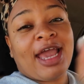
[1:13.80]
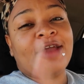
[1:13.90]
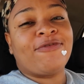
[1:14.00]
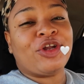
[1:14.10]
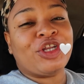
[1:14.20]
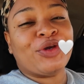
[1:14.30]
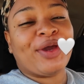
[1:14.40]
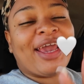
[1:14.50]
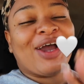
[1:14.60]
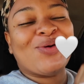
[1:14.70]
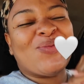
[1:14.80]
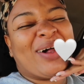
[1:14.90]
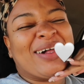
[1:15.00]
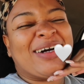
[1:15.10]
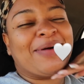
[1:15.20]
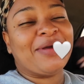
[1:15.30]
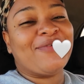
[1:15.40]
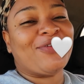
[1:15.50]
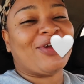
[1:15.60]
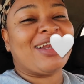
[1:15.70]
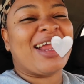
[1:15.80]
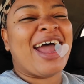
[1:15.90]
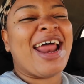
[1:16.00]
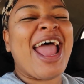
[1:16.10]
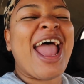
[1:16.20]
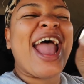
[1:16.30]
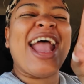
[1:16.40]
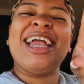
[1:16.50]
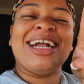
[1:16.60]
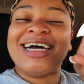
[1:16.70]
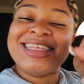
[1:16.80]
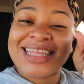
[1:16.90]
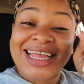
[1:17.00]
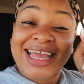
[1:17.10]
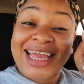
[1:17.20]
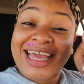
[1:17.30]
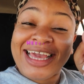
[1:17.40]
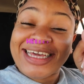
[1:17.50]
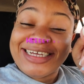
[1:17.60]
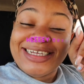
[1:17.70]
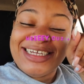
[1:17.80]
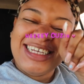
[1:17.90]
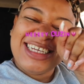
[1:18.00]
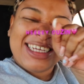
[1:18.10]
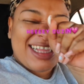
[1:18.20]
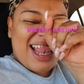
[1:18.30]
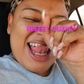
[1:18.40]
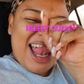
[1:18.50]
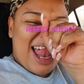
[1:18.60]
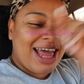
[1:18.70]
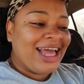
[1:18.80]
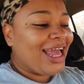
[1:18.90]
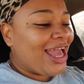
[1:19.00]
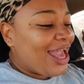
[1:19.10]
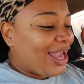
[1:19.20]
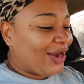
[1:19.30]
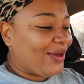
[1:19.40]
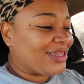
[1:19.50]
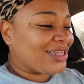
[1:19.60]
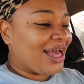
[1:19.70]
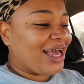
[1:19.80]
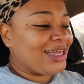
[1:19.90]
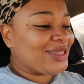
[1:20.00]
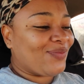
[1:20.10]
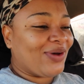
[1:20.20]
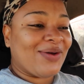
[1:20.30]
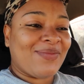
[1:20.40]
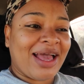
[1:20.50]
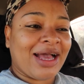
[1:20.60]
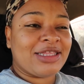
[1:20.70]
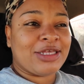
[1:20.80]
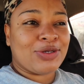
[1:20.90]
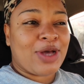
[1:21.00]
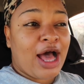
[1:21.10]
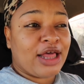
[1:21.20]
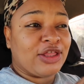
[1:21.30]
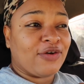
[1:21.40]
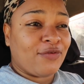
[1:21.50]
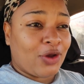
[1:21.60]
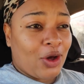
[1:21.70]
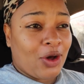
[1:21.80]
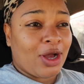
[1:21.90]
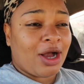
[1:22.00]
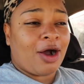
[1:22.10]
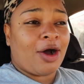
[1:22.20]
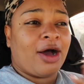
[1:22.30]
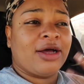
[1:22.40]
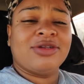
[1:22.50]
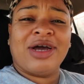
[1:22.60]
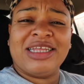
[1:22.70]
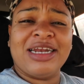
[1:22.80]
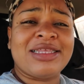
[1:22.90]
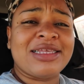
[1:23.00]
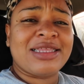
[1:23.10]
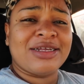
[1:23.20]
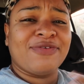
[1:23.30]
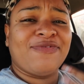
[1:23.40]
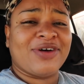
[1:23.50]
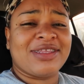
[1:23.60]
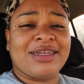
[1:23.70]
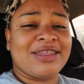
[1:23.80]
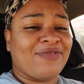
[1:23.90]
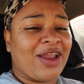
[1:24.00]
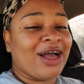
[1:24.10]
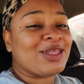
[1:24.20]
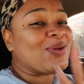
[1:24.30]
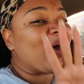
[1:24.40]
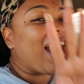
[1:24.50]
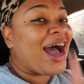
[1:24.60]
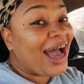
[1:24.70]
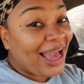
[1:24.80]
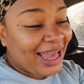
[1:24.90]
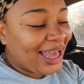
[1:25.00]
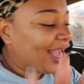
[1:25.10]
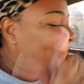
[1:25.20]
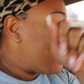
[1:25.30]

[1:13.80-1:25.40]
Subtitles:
If you're new here, welcome. If you're not, hey, cousin. Anyways, guys, welcome back to the vlog. I think this is the first of this vlog. So, hi.